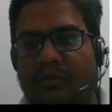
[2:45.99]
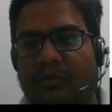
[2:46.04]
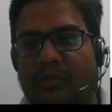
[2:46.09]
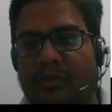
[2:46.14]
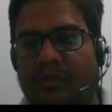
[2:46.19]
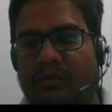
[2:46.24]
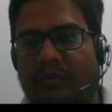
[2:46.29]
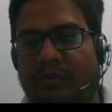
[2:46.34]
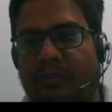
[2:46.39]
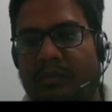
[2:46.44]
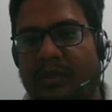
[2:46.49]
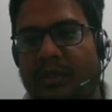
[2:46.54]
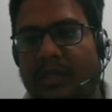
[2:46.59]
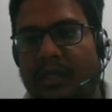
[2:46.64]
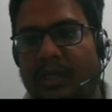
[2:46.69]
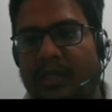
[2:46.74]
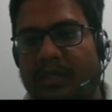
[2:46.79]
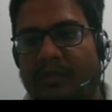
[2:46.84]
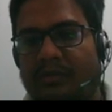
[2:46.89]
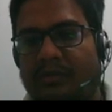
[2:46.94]
this will be
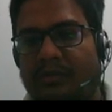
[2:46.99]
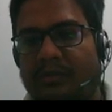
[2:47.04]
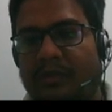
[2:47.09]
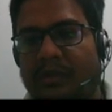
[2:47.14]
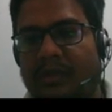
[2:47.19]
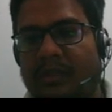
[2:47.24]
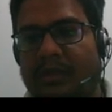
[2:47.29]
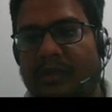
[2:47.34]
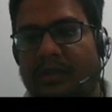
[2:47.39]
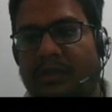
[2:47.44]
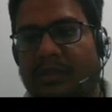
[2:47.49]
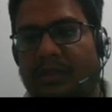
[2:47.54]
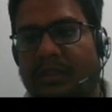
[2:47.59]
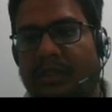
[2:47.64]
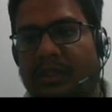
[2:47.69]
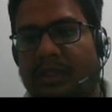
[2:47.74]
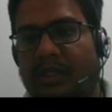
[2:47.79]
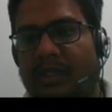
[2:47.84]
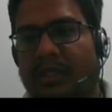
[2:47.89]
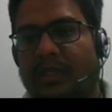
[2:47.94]
I square is
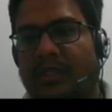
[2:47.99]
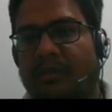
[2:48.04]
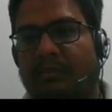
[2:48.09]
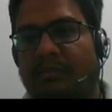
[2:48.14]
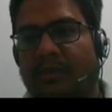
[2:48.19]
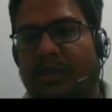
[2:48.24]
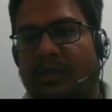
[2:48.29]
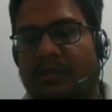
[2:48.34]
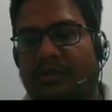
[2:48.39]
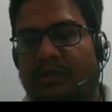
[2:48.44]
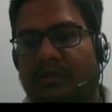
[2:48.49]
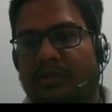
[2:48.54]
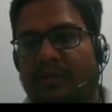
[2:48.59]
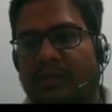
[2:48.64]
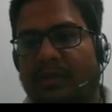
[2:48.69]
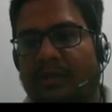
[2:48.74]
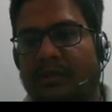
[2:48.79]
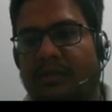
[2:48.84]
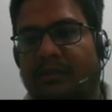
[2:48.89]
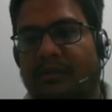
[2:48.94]
minus 1,